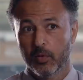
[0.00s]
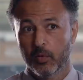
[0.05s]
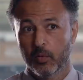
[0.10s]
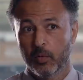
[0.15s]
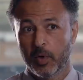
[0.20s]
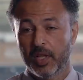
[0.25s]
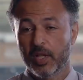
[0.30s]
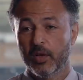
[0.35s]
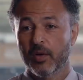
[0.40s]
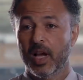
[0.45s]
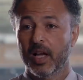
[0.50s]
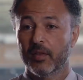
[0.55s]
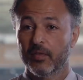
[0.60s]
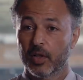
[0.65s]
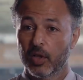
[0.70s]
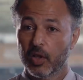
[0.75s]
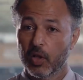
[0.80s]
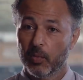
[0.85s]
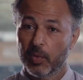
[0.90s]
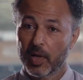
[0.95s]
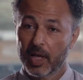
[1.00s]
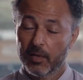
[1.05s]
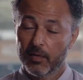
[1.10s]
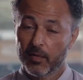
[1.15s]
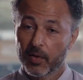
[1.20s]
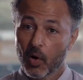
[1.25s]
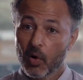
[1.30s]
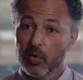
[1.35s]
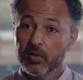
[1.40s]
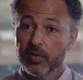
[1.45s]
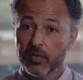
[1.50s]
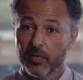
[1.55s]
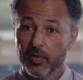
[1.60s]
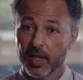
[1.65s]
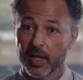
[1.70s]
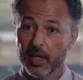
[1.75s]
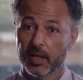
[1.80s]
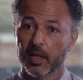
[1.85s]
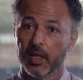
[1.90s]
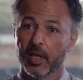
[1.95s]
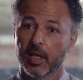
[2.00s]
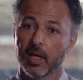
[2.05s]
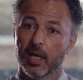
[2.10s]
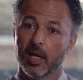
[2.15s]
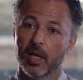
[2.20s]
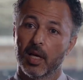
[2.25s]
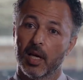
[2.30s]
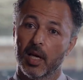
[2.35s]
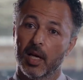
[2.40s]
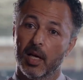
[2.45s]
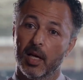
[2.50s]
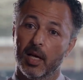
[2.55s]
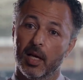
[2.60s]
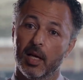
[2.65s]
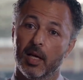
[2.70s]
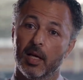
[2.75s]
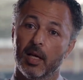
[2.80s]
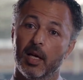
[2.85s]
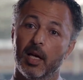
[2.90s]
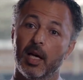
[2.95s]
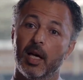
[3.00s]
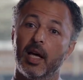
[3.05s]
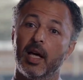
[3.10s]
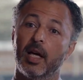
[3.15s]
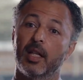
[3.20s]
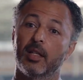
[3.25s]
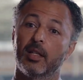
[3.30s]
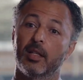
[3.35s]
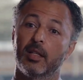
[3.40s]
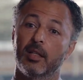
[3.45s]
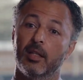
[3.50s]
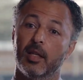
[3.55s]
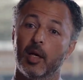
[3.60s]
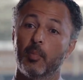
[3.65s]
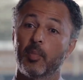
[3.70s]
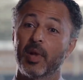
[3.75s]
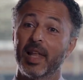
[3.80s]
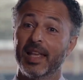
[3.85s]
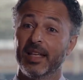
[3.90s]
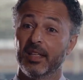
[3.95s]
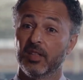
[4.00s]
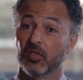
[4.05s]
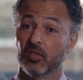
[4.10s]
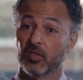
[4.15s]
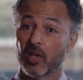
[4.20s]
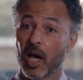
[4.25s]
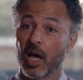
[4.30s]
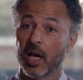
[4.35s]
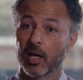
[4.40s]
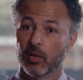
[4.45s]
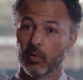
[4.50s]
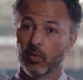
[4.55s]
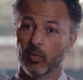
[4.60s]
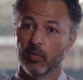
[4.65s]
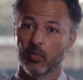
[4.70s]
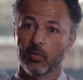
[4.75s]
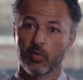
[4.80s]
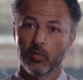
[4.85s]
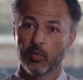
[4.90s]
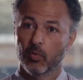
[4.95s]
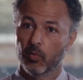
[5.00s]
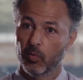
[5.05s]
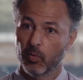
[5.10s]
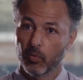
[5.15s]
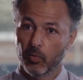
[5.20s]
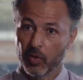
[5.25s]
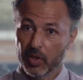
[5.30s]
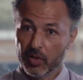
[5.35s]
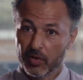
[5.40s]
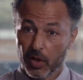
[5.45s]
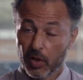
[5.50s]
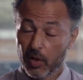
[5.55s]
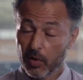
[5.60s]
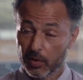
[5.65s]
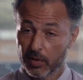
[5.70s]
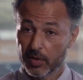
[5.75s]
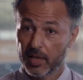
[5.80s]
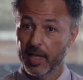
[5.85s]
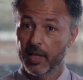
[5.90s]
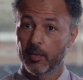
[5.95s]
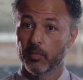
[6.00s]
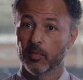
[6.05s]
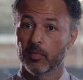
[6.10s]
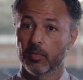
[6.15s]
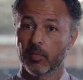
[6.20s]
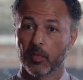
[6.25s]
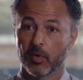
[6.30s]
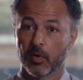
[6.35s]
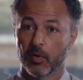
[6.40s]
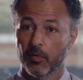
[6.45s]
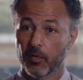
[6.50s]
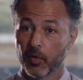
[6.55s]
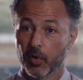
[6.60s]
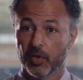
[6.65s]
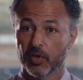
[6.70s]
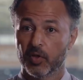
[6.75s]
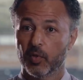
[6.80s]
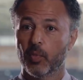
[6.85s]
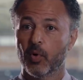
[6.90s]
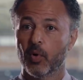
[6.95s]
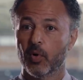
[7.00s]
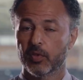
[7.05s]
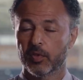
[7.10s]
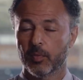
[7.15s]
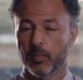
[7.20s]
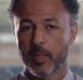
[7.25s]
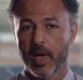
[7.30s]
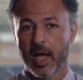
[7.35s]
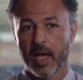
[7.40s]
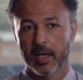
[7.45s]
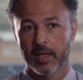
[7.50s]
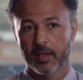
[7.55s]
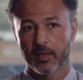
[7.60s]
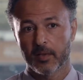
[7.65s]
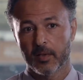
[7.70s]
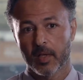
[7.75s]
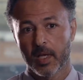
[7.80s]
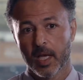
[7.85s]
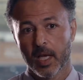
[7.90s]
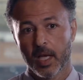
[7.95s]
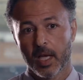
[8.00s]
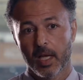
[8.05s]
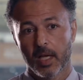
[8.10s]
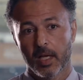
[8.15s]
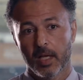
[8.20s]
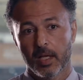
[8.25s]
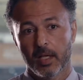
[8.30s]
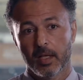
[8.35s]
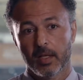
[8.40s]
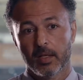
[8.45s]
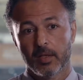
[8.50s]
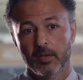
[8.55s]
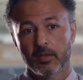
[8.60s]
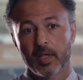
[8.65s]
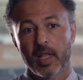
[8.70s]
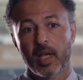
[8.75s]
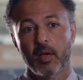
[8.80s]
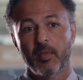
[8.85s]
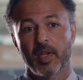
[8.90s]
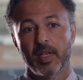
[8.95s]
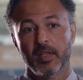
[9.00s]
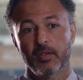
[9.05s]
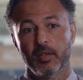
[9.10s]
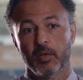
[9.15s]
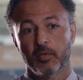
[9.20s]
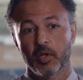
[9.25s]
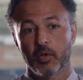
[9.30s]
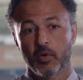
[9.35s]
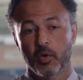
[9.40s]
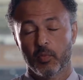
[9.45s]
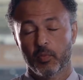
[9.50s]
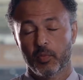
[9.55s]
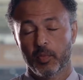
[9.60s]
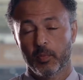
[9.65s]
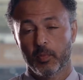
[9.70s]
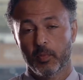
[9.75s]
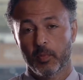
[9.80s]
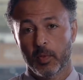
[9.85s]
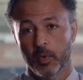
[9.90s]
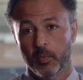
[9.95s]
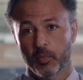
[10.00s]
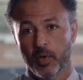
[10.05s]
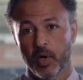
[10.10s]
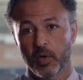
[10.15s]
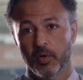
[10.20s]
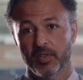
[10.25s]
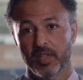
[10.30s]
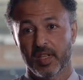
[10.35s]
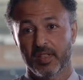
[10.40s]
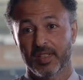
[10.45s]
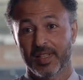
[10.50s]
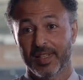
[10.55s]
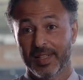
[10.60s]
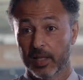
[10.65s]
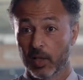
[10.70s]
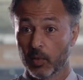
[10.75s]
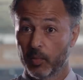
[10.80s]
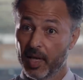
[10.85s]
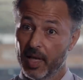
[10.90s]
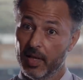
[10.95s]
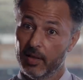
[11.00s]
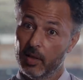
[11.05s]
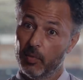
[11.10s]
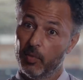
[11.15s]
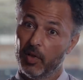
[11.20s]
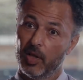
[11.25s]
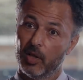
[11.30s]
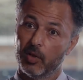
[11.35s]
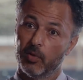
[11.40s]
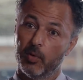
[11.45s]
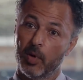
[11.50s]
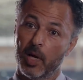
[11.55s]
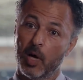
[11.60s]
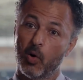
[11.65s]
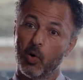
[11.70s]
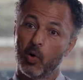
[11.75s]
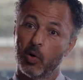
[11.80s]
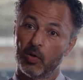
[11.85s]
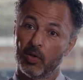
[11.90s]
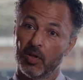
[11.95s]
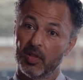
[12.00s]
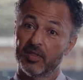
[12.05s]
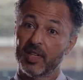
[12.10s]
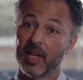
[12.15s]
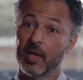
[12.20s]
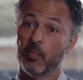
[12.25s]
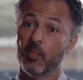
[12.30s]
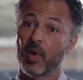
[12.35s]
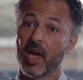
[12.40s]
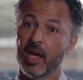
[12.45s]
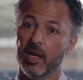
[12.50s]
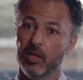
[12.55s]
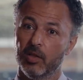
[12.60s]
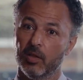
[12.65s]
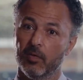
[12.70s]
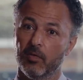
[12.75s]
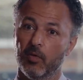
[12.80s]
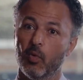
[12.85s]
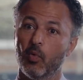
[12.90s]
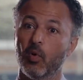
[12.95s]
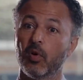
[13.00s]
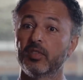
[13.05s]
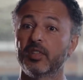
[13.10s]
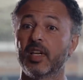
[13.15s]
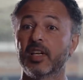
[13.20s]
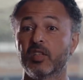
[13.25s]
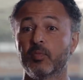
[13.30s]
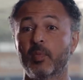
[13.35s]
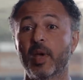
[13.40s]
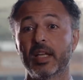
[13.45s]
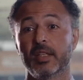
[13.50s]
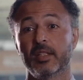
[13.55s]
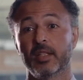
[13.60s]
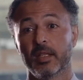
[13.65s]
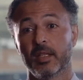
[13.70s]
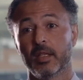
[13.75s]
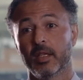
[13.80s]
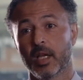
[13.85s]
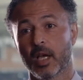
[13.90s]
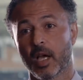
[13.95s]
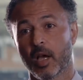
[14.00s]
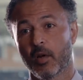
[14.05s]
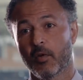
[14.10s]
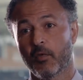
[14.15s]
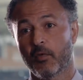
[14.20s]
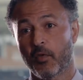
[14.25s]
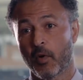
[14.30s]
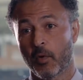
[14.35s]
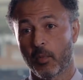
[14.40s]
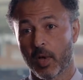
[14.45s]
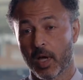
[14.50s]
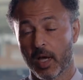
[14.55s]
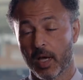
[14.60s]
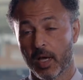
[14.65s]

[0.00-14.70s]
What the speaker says: we do have a club-led philosophy and a playing style which the whole team fully supports and backs. So that makes the recruitment process a little bit easier, because we're all on the same page of what's expected from